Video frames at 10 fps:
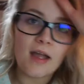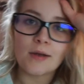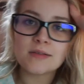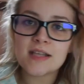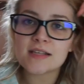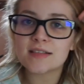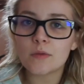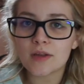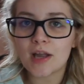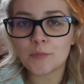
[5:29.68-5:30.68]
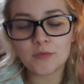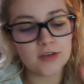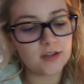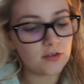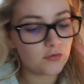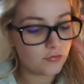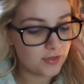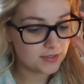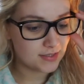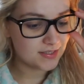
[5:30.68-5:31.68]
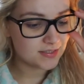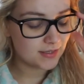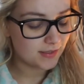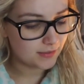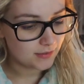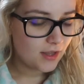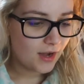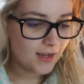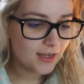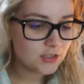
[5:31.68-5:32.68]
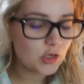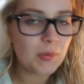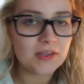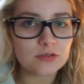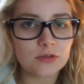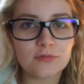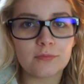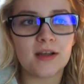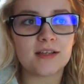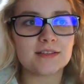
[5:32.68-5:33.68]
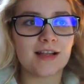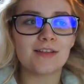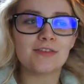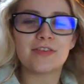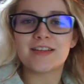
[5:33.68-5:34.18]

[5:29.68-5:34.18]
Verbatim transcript: I was testing out the camera of this last night and I took a picture of myself,